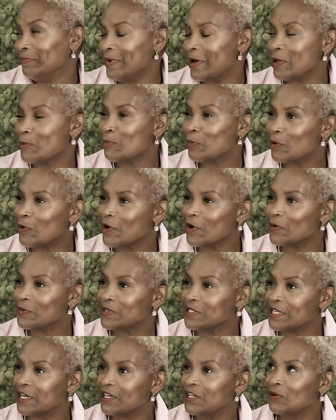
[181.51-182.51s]
employer
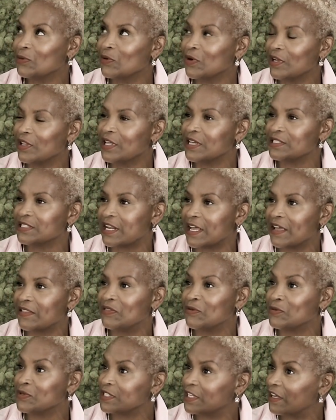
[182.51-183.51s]
was that he realized that I
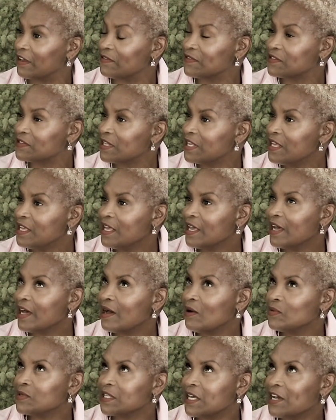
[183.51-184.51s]
had those gifts.
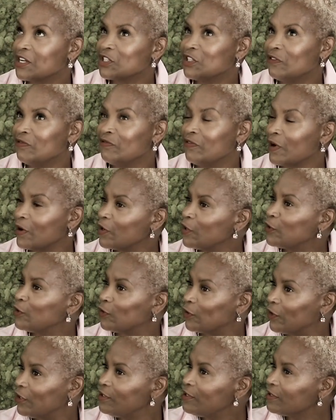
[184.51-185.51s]
I was actually very
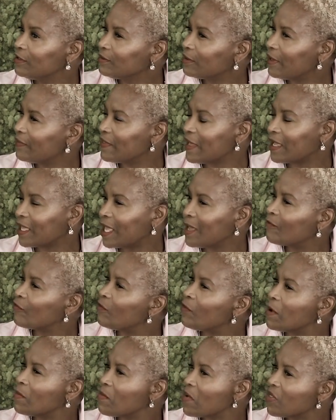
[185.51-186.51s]
good, and that came
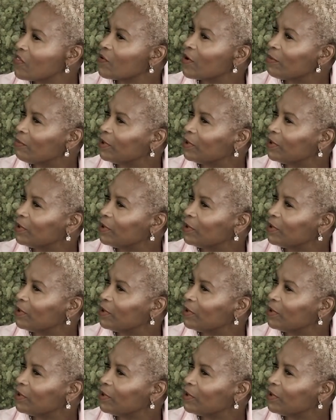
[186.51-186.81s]
from my mother,